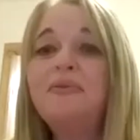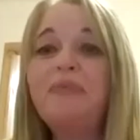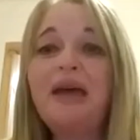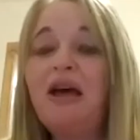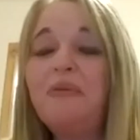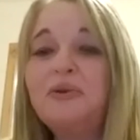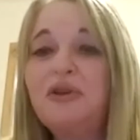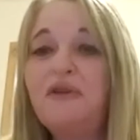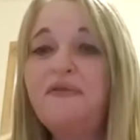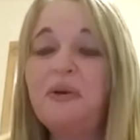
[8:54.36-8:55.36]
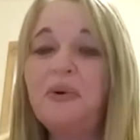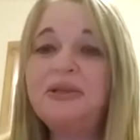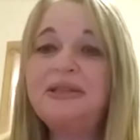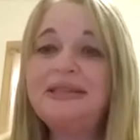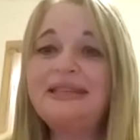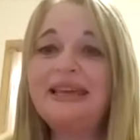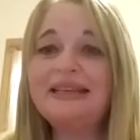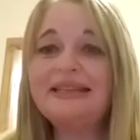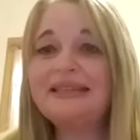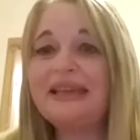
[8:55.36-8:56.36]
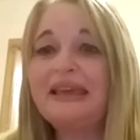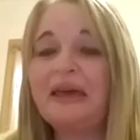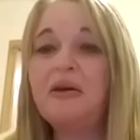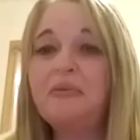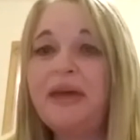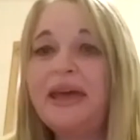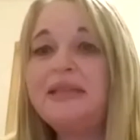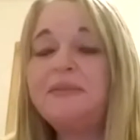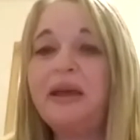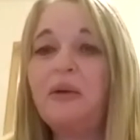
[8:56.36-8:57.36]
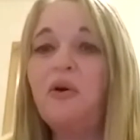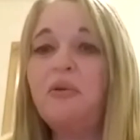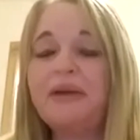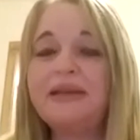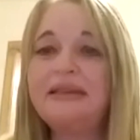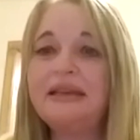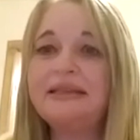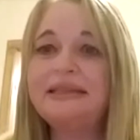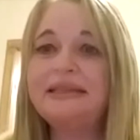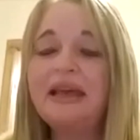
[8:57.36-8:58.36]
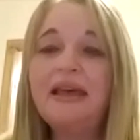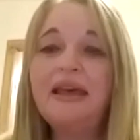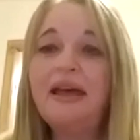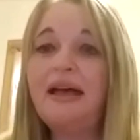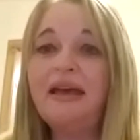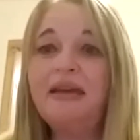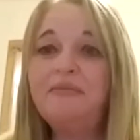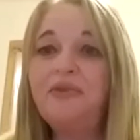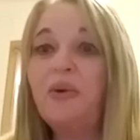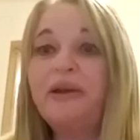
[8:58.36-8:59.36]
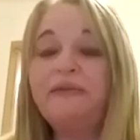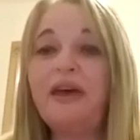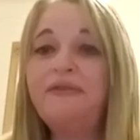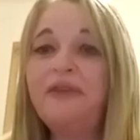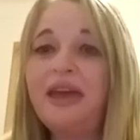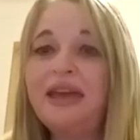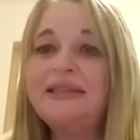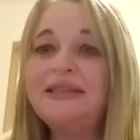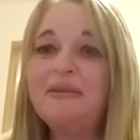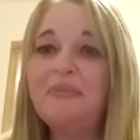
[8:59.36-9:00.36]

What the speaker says: my alarm goes off at 5:45. I get out of bed by 6:15. I'm rowing 5Ks on my